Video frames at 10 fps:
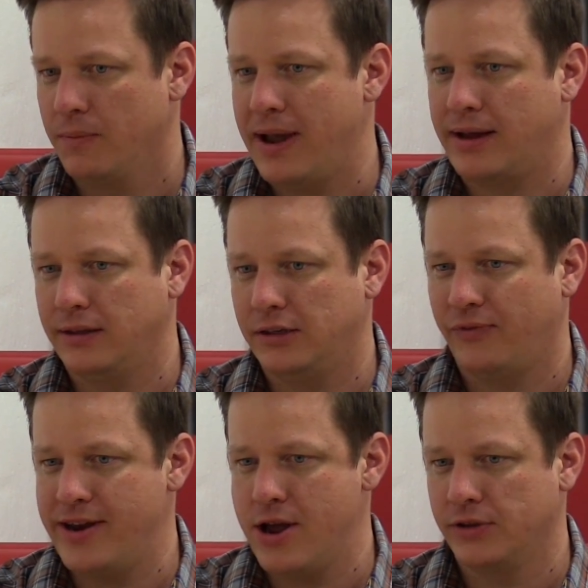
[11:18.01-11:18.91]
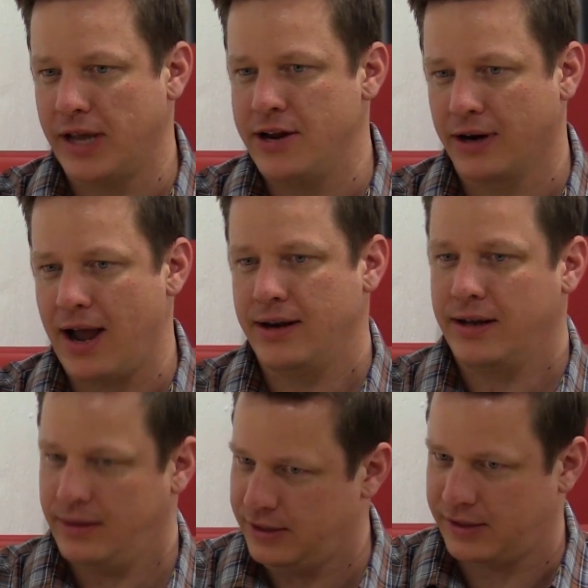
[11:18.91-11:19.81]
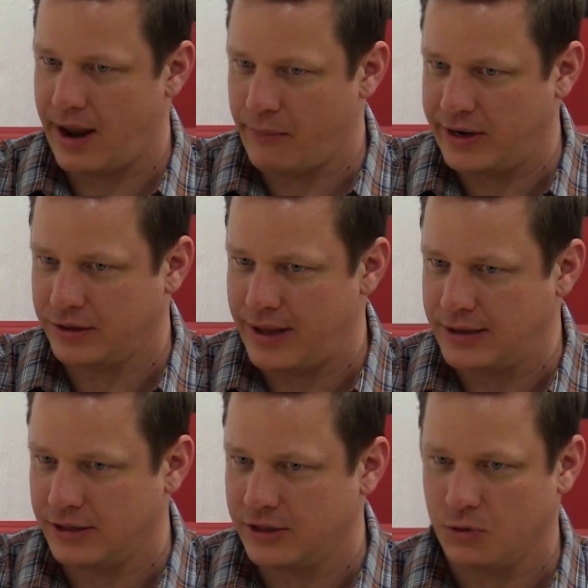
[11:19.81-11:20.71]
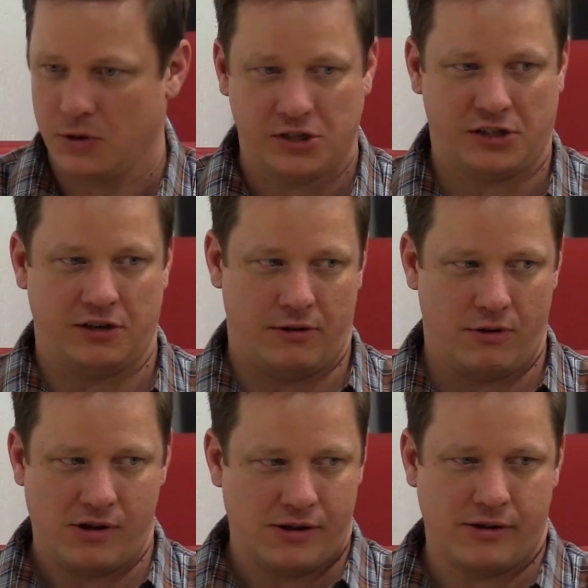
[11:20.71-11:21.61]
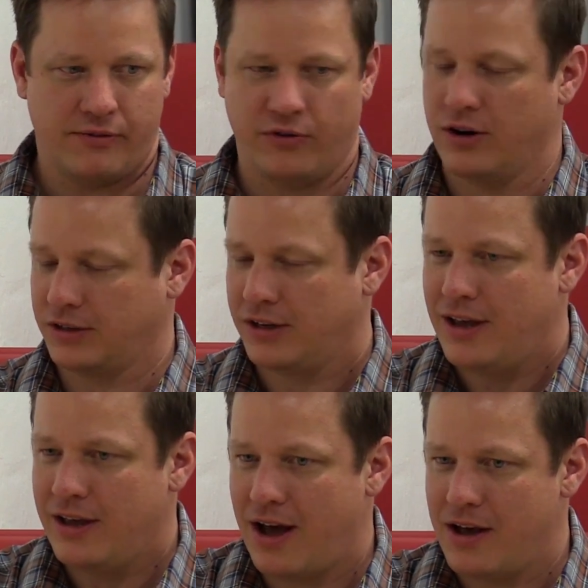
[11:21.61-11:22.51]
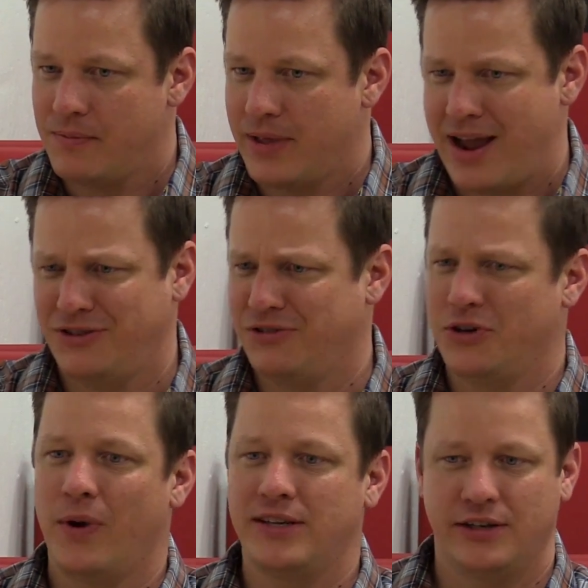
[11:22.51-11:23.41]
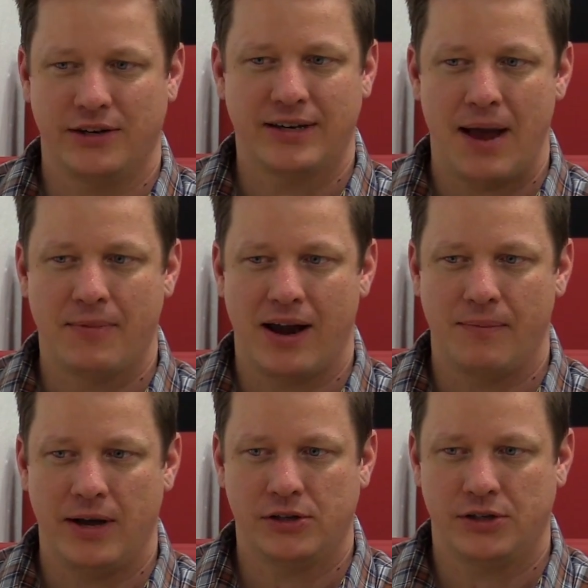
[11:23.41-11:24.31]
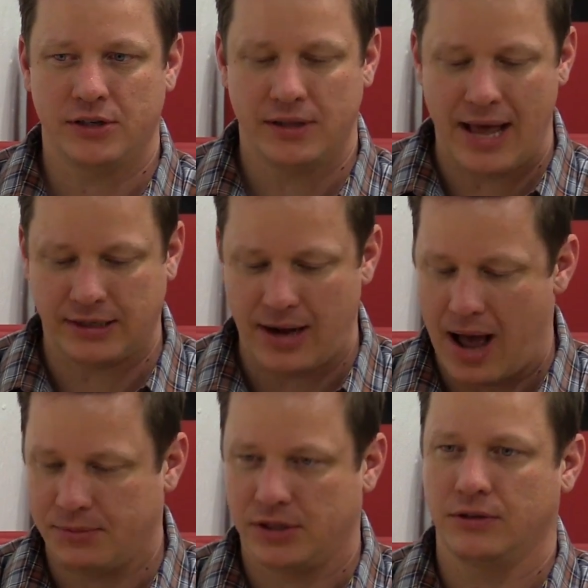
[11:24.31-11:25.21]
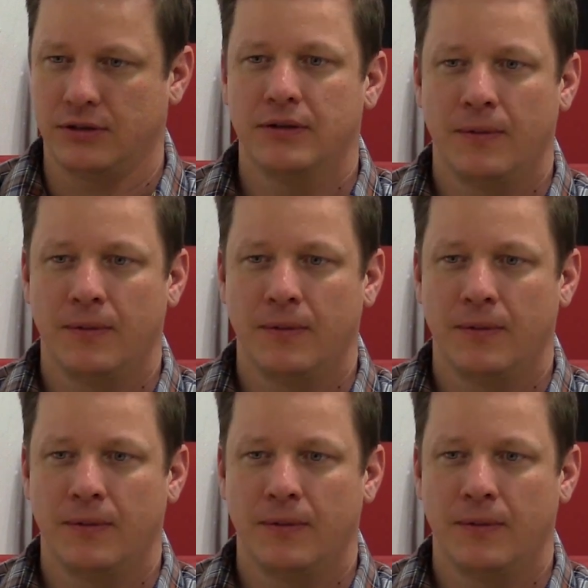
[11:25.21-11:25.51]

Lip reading: You're making these videos and you're kind of getting these sideways glances or just avert, hey dude, you're wasting your time kind of messages, and that's an obstacle.